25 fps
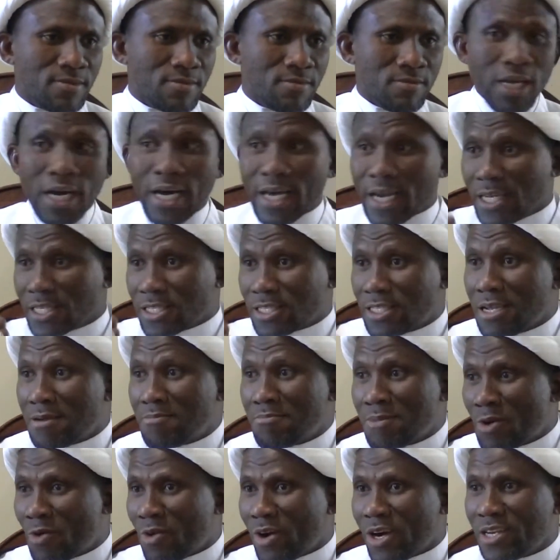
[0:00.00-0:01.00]
That is
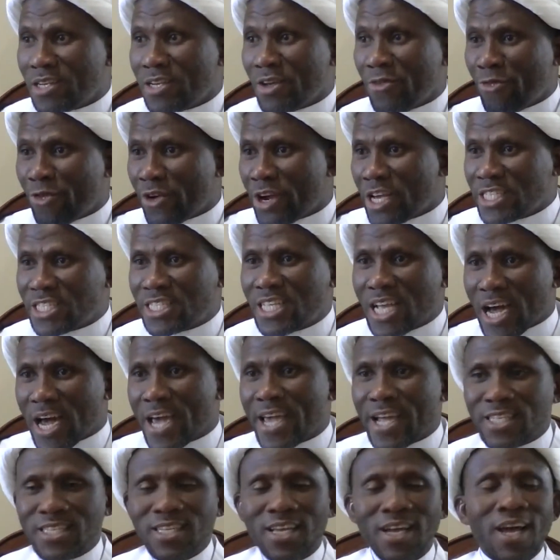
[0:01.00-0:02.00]
number one. The first
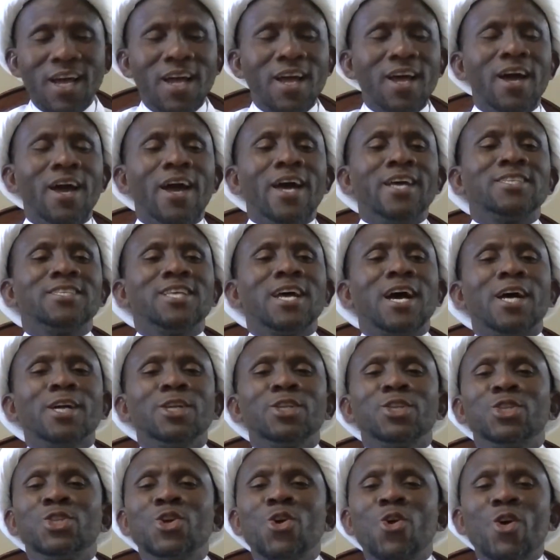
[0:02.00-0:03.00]
diet is
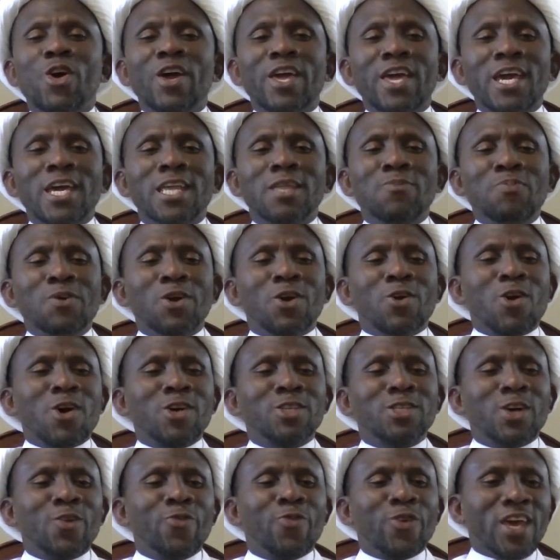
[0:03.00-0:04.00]
that don't eat
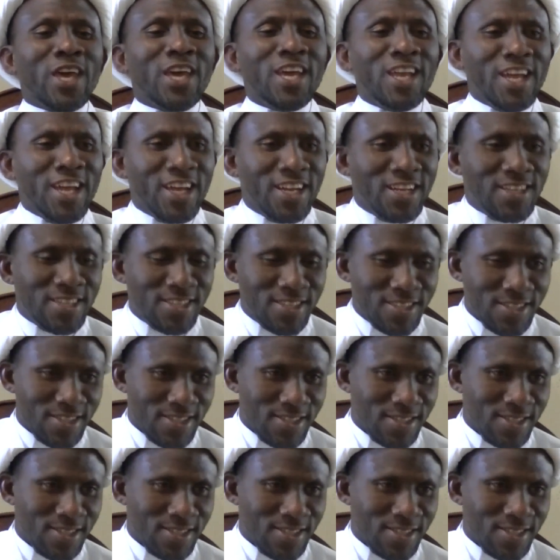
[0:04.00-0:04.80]
because of eating.